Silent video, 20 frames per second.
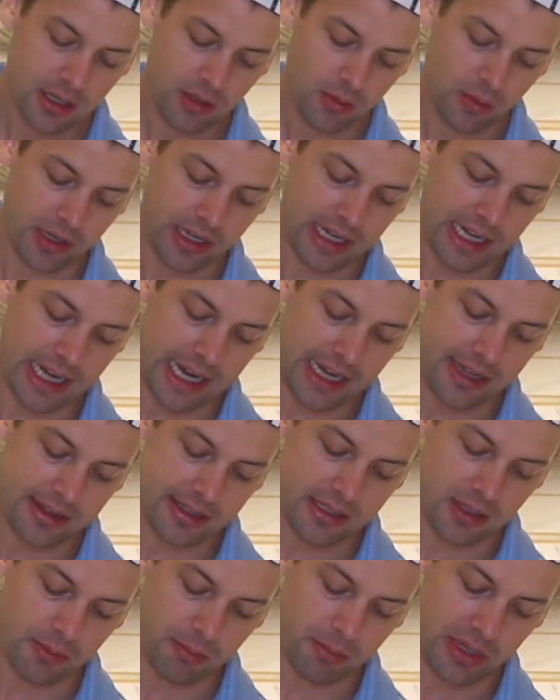We're gonna add
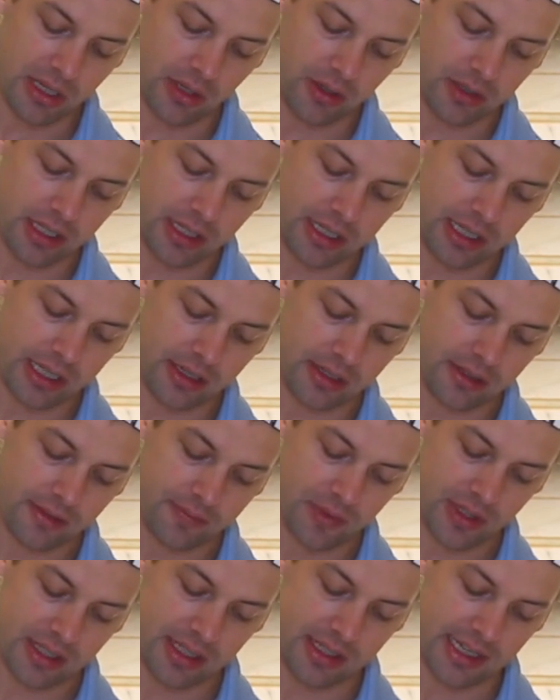this milk in here.
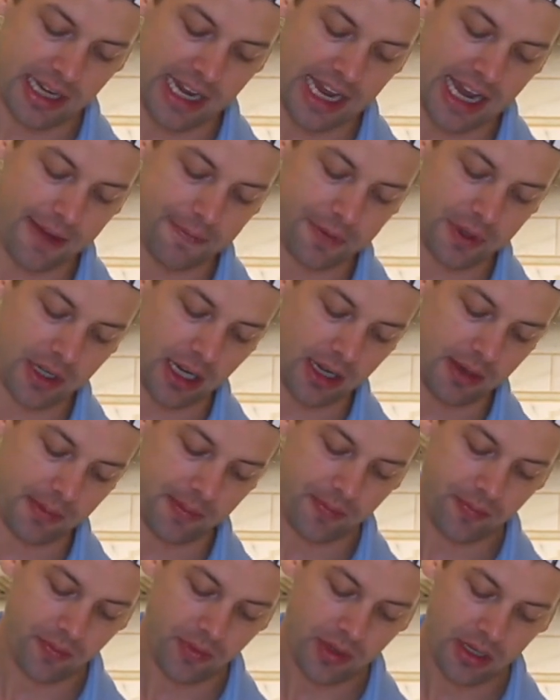This is a half
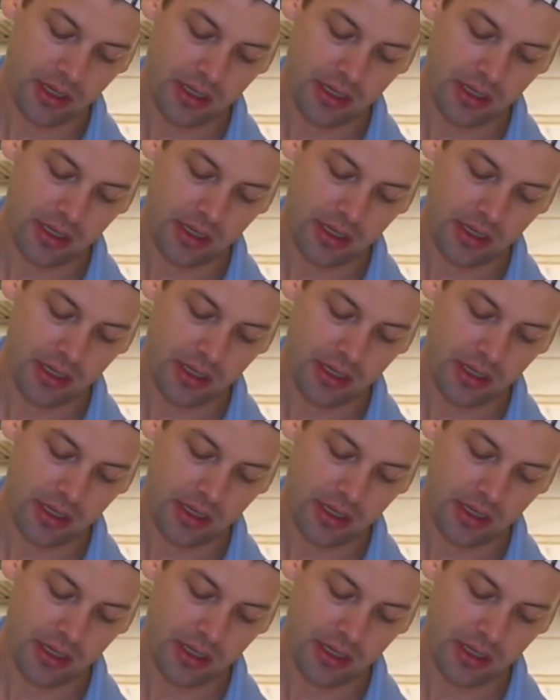cup.